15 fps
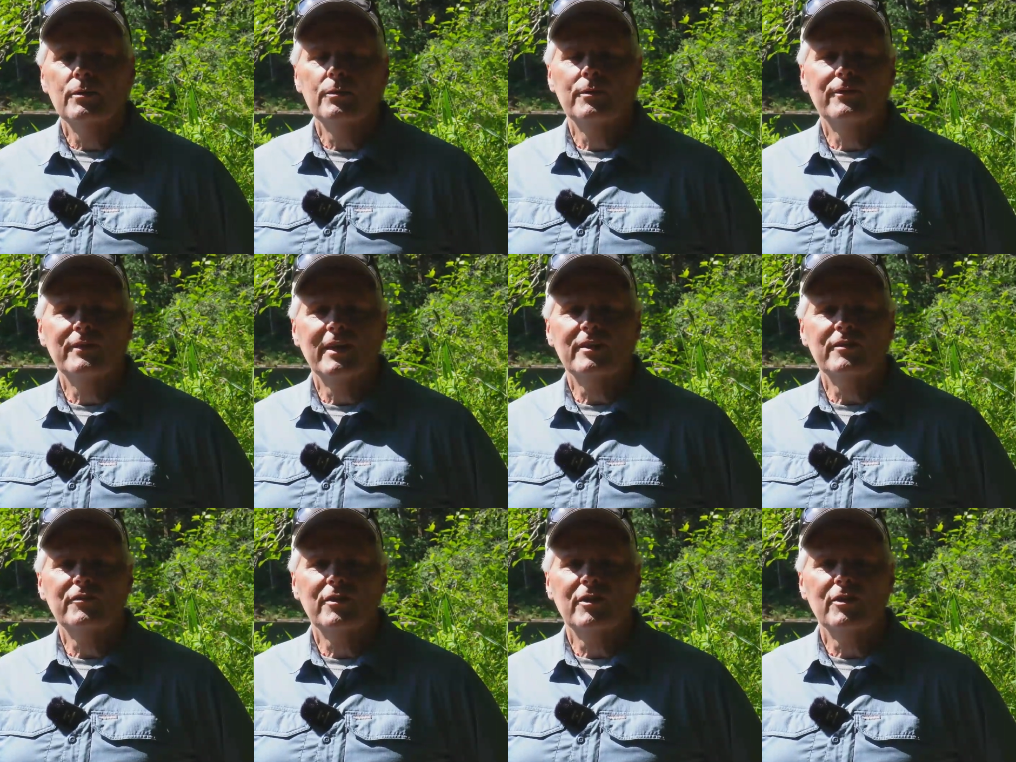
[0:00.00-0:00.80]
We've got
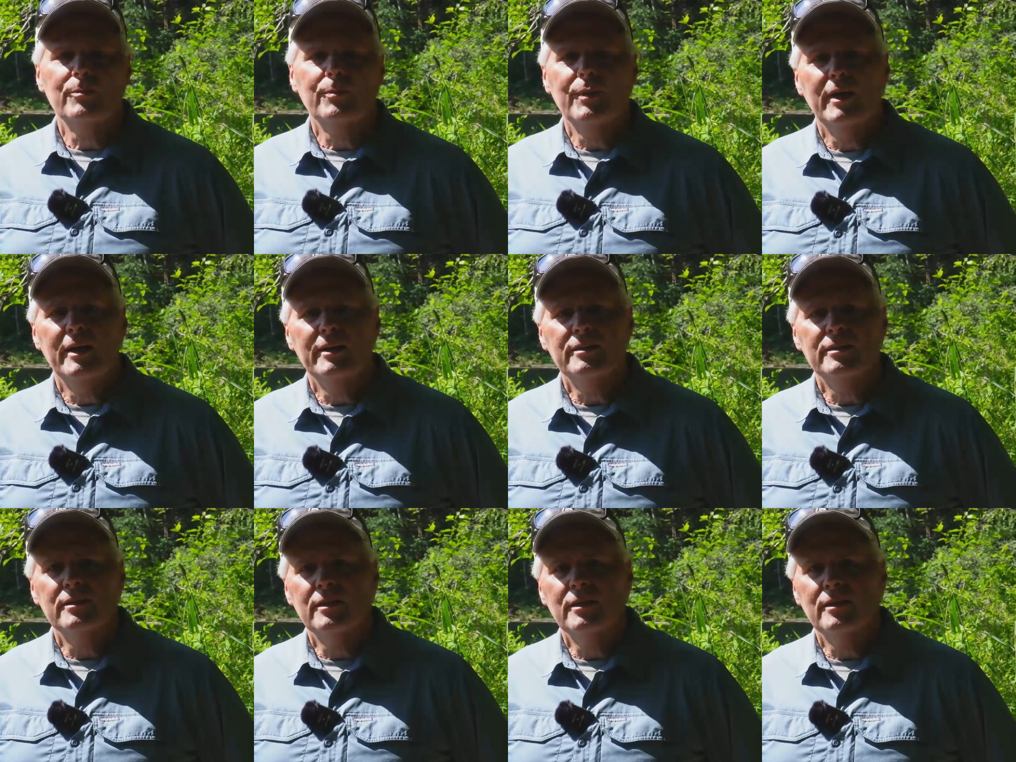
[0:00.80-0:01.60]
to
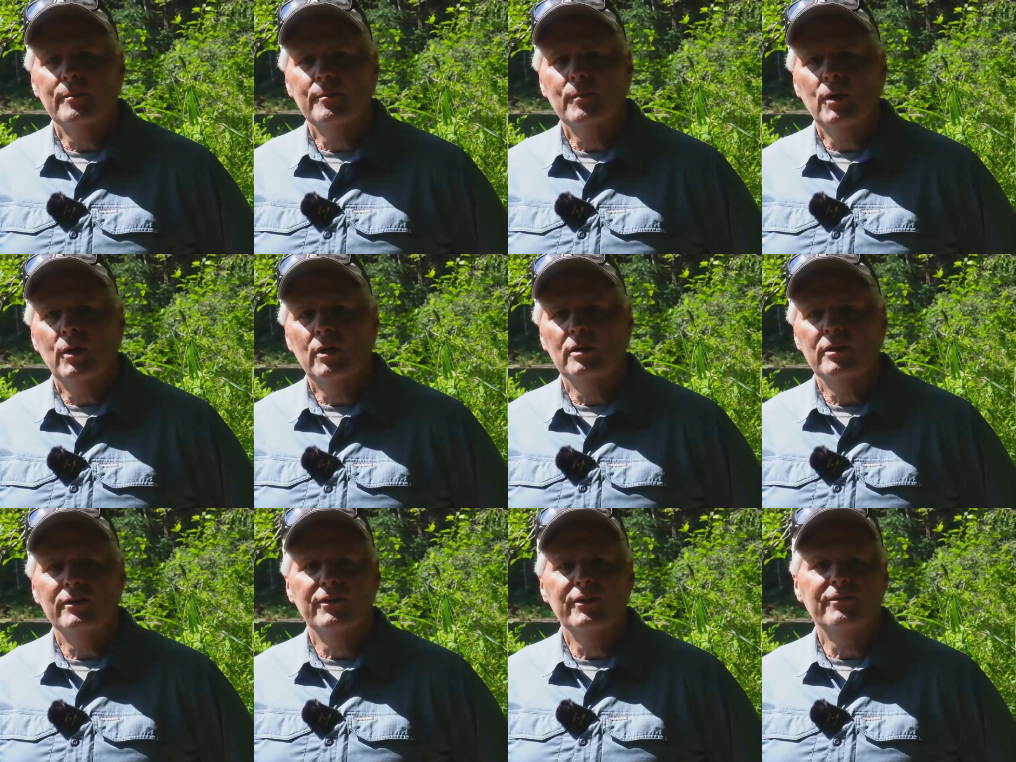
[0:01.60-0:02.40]
celebrate
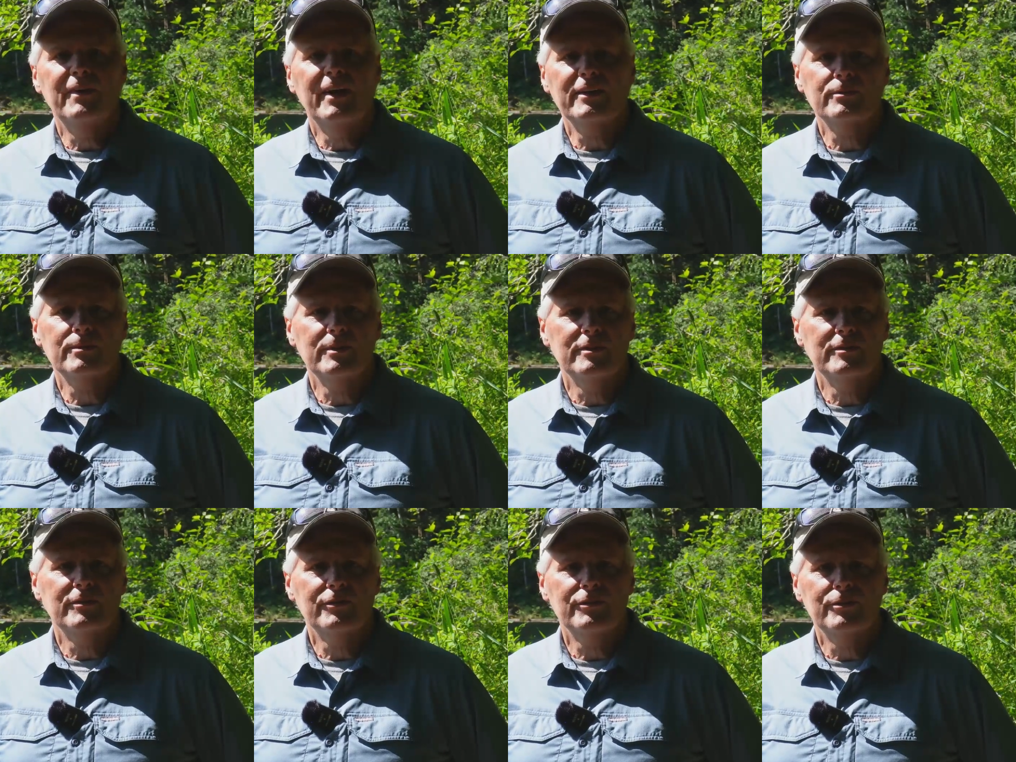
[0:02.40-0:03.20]
all of the
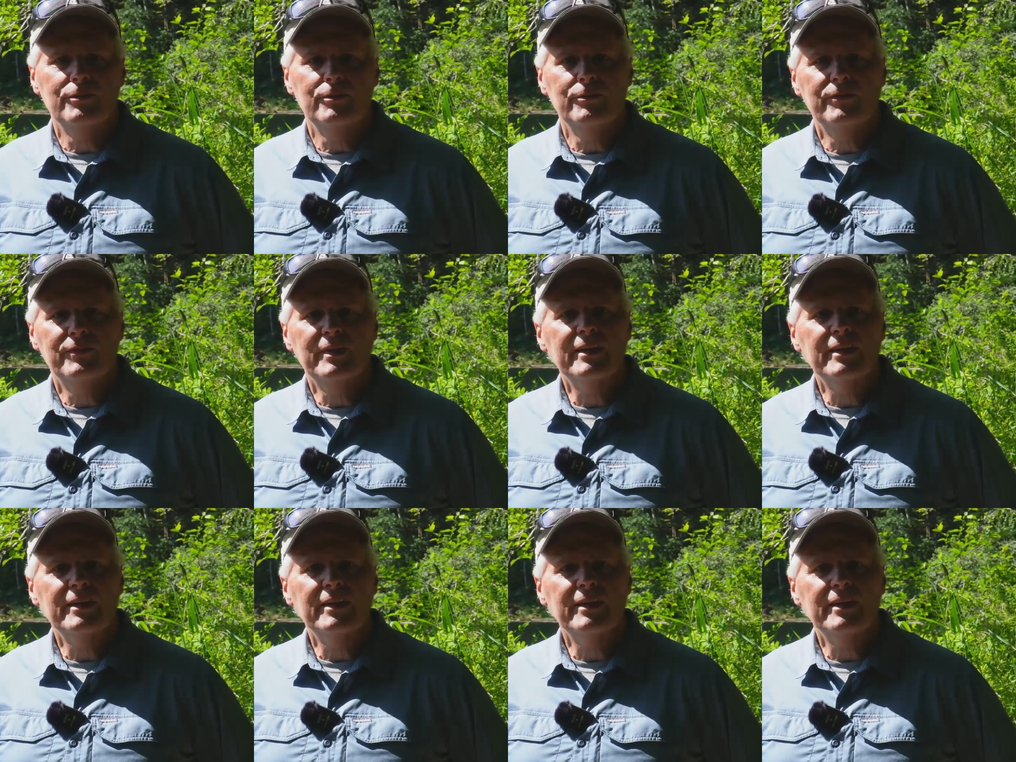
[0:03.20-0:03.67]
veterans who've